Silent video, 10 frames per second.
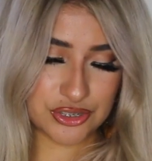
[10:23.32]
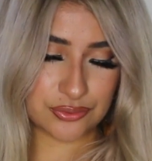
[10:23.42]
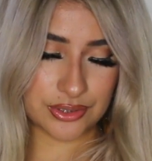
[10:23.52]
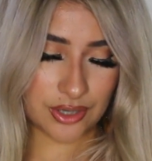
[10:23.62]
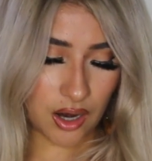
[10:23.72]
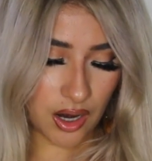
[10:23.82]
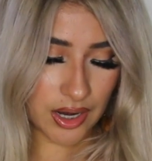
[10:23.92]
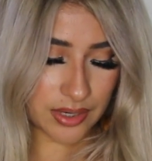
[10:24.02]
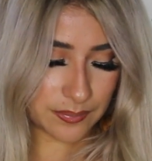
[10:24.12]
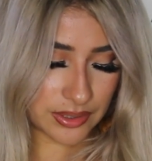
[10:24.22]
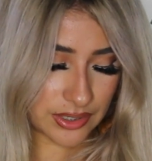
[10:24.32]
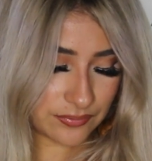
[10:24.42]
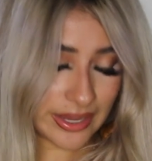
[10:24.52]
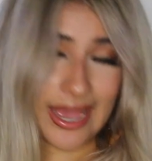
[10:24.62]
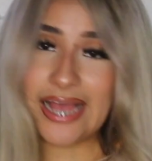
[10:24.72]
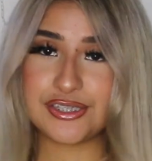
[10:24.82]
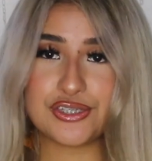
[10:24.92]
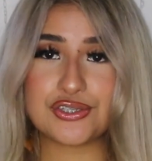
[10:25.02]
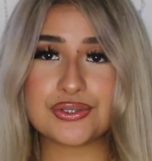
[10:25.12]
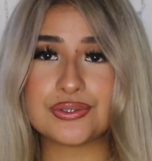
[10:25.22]
just really hard, but if I had
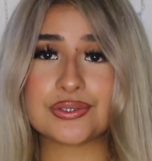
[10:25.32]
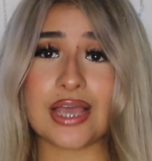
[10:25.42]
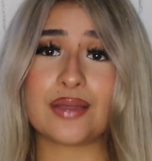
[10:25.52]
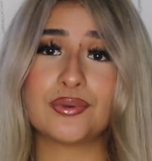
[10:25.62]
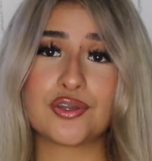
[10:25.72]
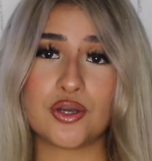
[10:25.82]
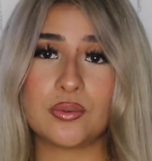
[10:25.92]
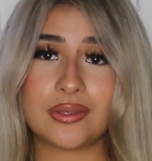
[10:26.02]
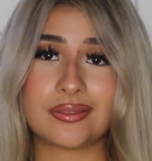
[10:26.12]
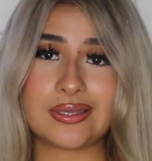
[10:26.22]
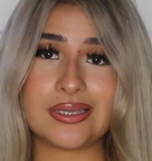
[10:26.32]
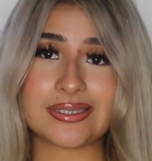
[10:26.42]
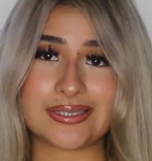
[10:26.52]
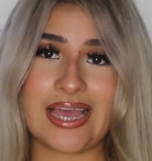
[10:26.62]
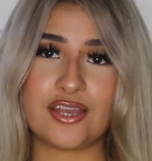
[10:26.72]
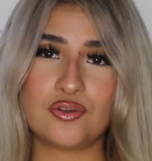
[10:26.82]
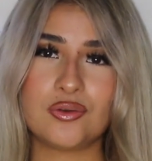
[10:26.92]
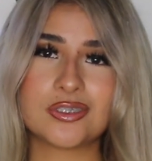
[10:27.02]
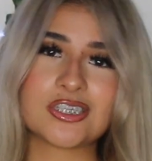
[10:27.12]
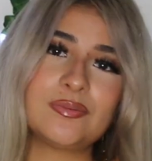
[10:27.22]
to choose, I would go with the
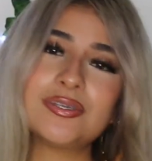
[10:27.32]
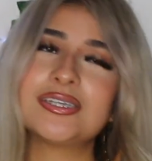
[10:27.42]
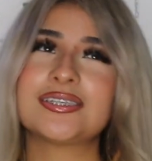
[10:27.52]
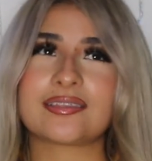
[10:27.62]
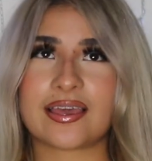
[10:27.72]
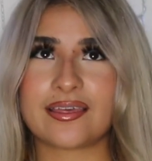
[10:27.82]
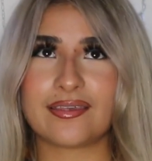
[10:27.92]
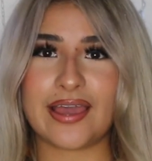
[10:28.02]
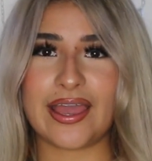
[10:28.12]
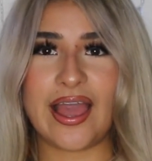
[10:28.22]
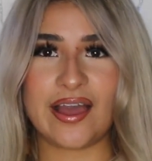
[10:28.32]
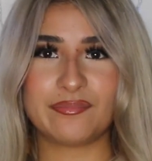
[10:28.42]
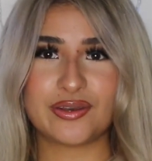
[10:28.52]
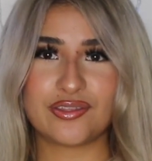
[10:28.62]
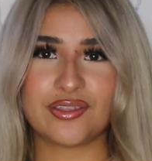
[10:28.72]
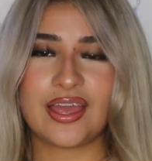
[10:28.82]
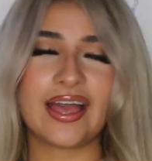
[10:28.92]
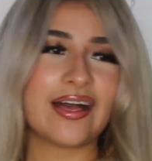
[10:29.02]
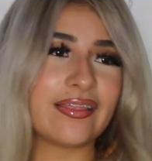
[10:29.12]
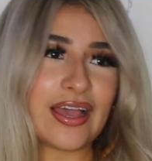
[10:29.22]
sandals, just because lately I have been in
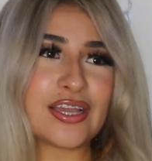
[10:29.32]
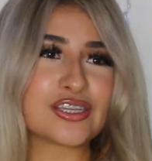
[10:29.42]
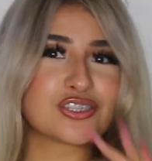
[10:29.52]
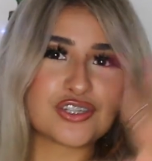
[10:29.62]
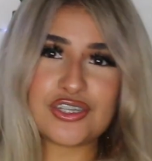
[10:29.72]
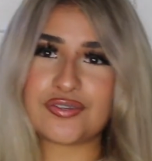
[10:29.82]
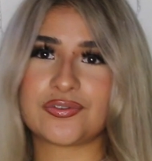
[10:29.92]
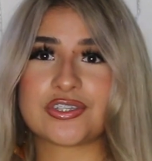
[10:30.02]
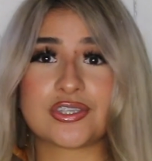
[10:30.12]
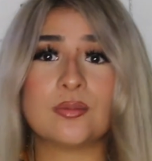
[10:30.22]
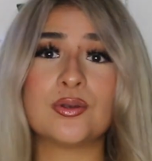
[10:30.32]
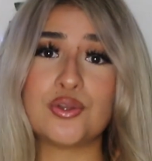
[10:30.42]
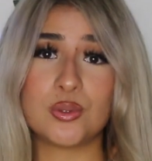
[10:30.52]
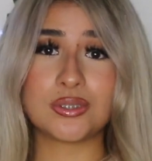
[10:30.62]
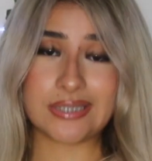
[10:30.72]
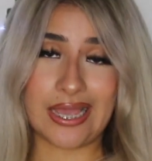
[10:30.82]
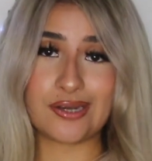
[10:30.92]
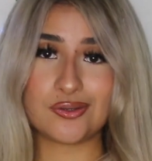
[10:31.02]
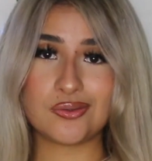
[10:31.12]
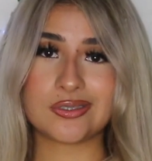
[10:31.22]
like search for some new
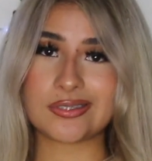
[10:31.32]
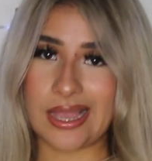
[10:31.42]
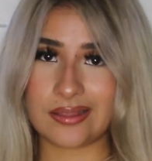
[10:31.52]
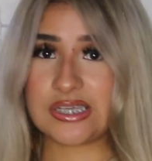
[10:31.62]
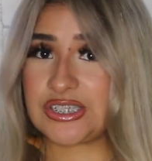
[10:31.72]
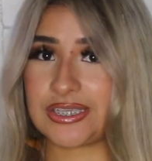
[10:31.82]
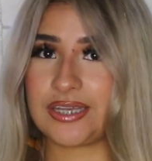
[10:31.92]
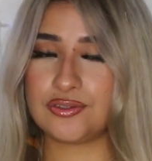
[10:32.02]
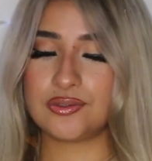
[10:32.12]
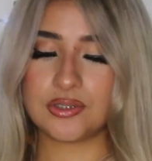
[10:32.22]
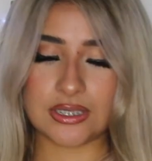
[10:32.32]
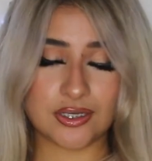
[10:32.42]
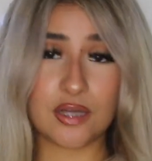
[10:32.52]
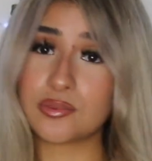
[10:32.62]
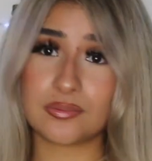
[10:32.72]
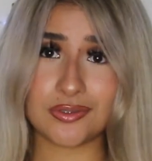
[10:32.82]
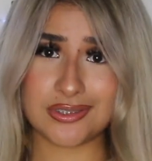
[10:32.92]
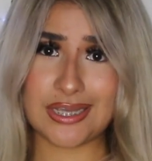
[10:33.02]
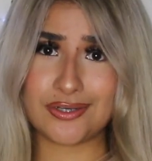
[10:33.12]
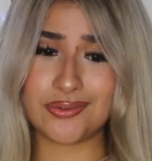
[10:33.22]
sandals, stylish sandals and comfortable
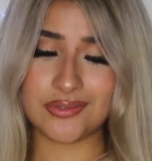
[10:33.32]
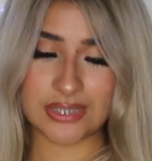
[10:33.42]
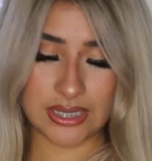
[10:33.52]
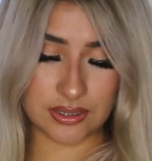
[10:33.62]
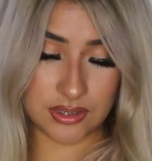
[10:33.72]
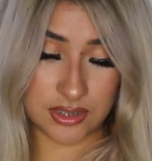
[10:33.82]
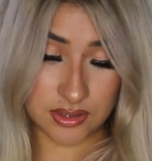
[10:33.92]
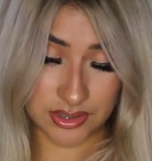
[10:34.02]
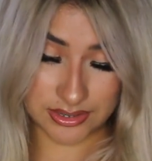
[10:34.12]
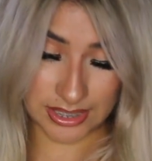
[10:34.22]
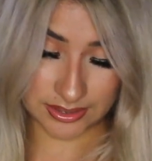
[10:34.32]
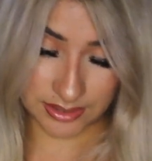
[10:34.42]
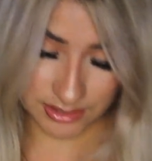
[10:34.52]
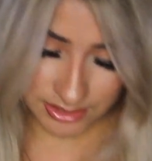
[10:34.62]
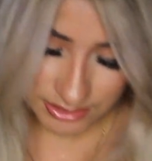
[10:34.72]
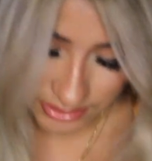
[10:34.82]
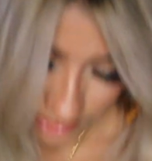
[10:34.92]
sandals, and these are exactly it.